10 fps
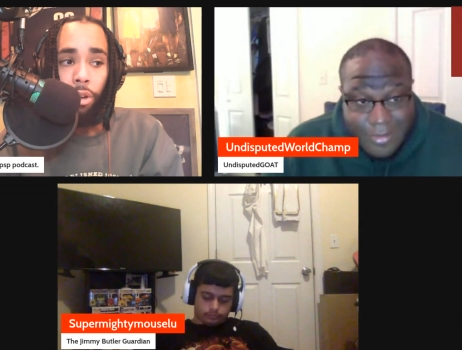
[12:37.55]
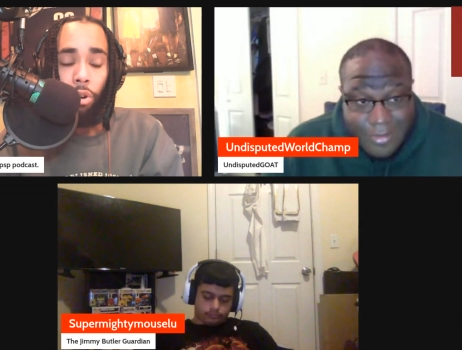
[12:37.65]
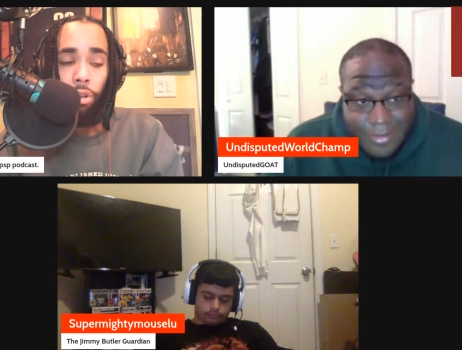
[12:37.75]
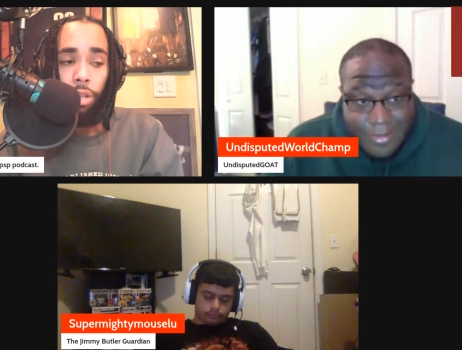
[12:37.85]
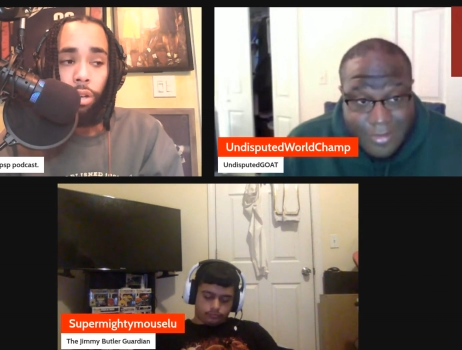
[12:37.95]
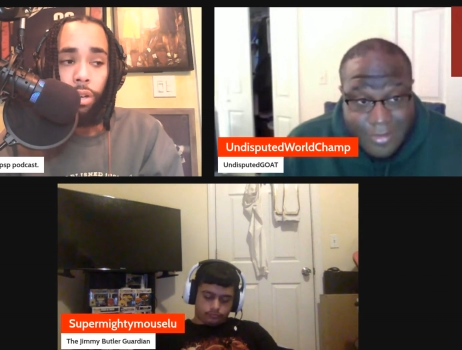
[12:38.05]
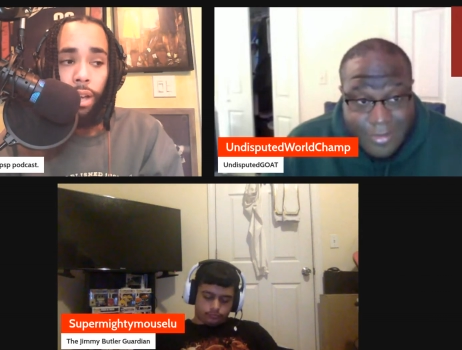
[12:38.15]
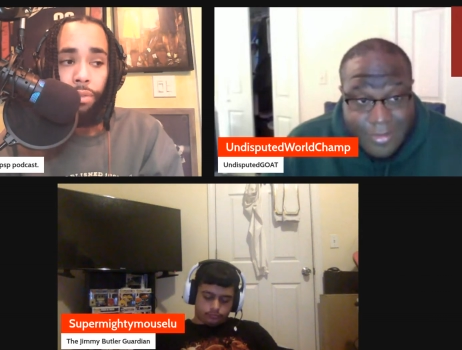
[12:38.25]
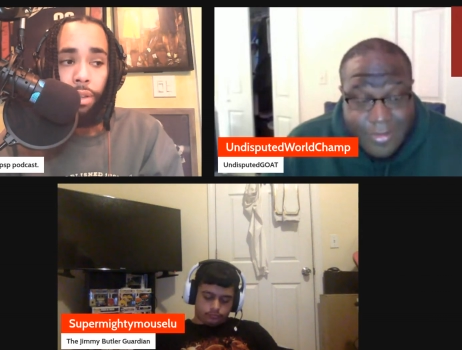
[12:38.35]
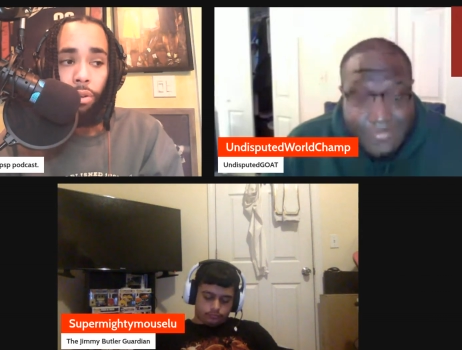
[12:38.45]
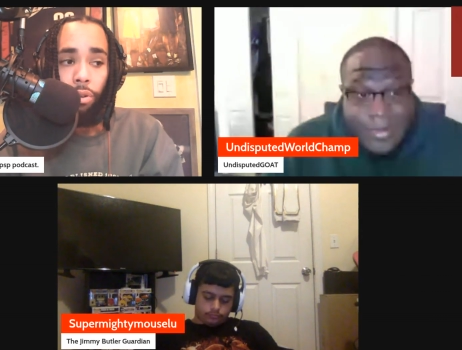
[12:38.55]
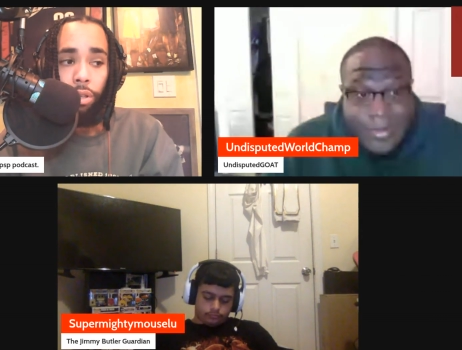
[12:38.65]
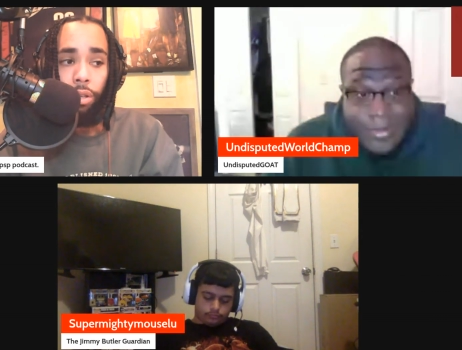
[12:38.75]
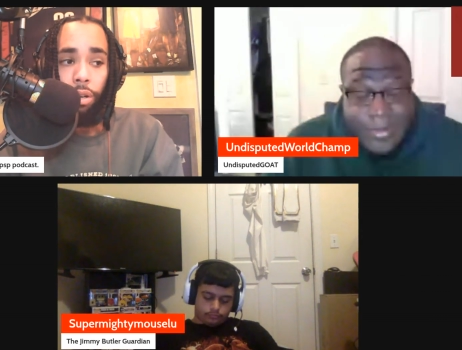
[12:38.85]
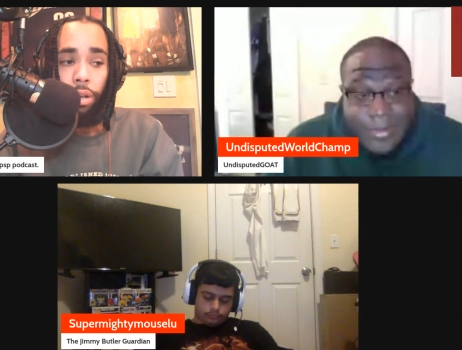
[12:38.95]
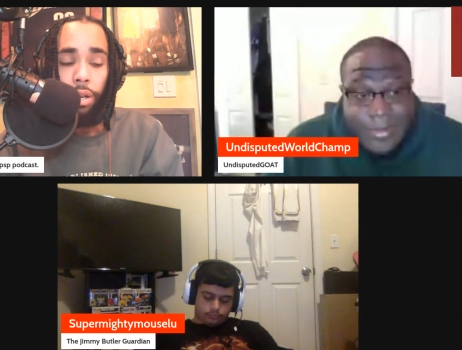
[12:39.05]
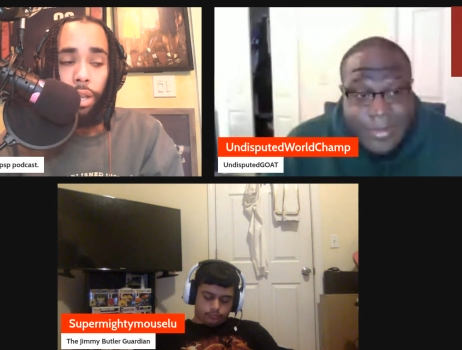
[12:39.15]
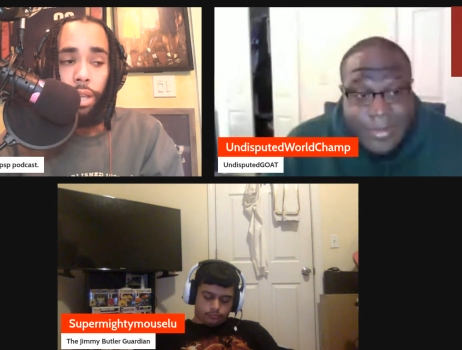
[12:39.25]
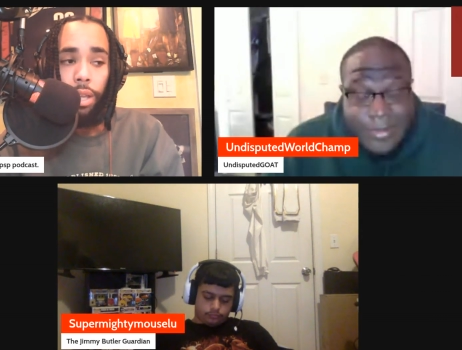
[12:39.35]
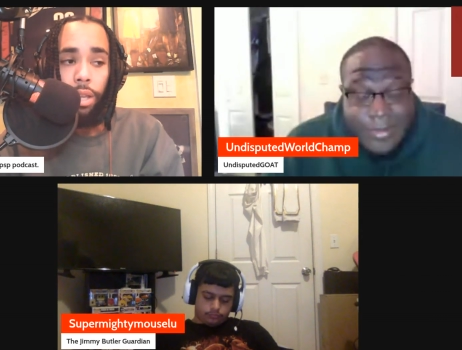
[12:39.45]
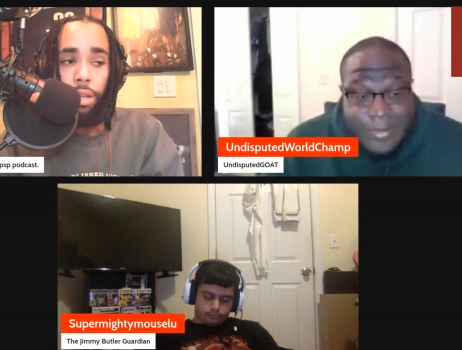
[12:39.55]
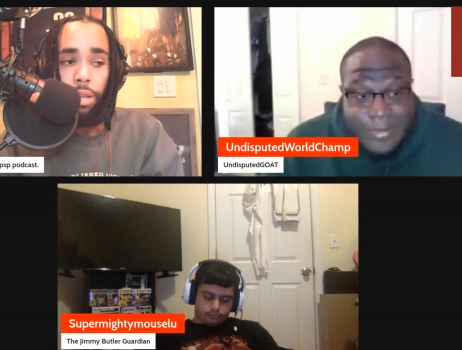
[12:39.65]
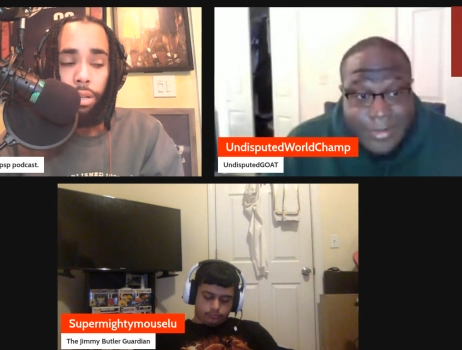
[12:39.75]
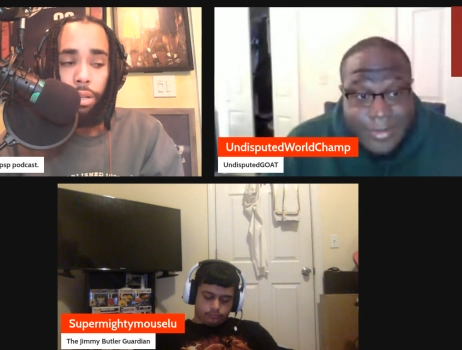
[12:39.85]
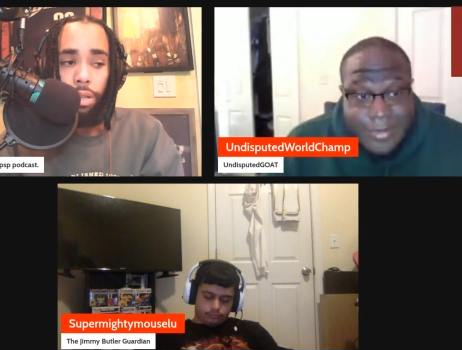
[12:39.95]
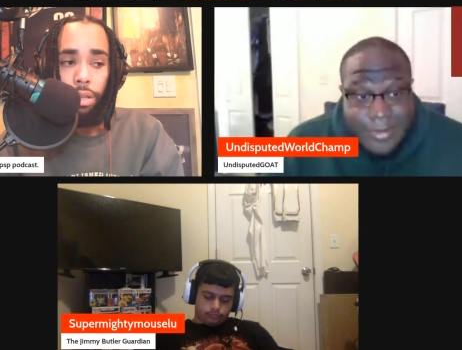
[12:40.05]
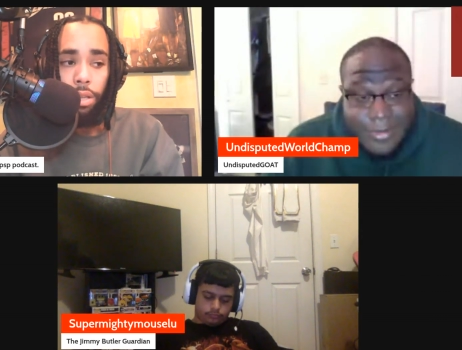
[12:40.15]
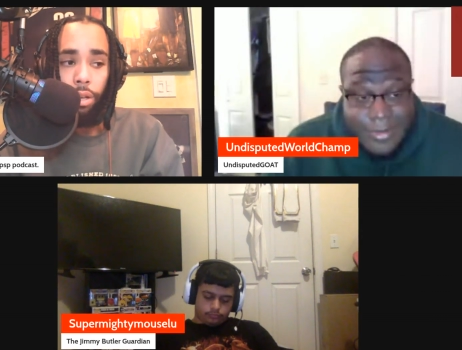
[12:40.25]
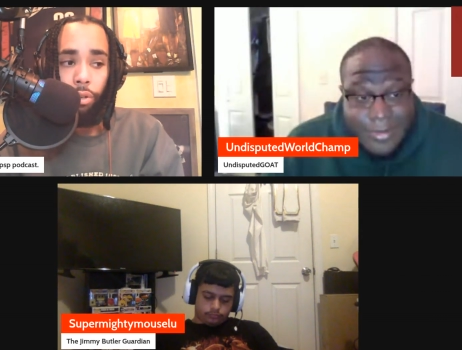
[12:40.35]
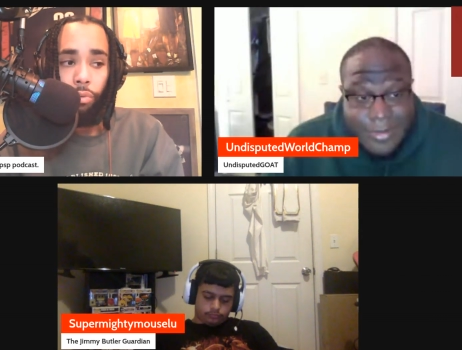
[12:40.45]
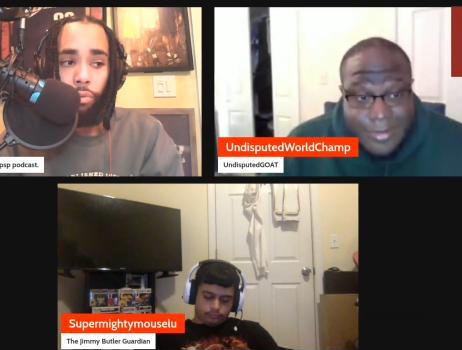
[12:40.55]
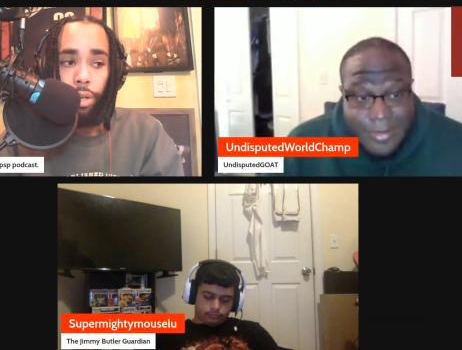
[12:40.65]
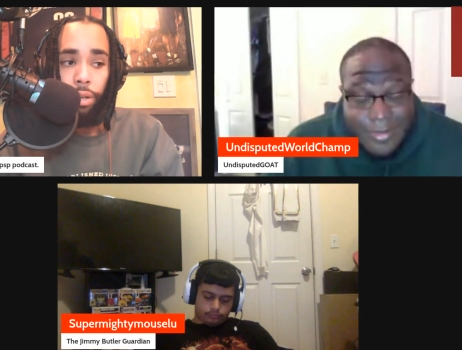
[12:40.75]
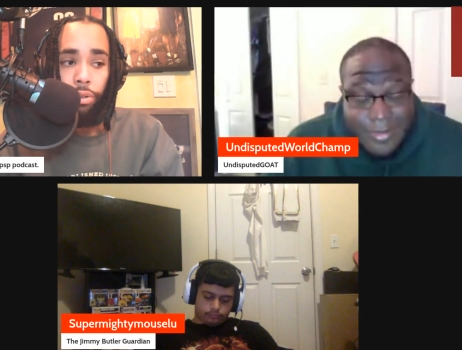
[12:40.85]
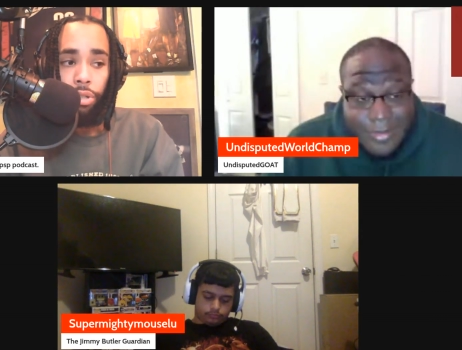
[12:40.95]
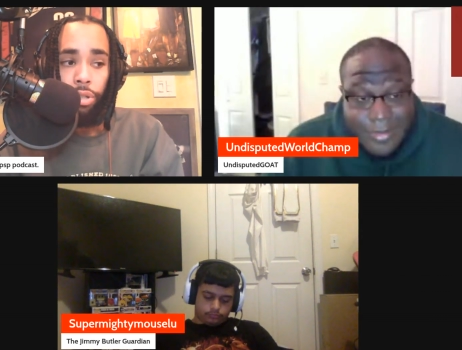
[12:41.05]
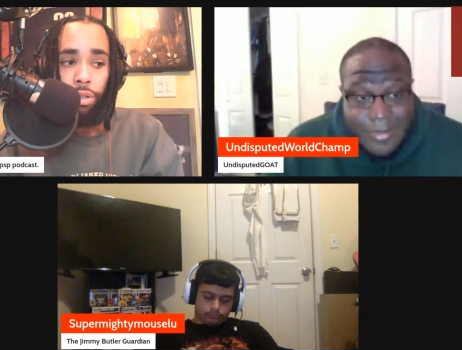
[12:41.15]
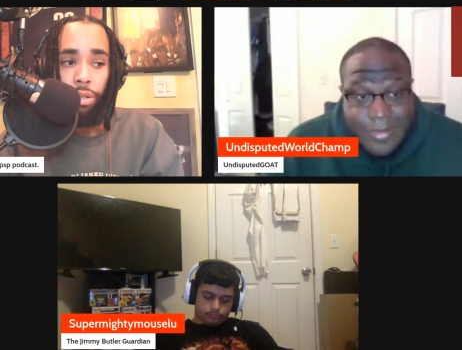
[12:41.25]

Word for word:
Speaker 1: early on, I think early on in their careers,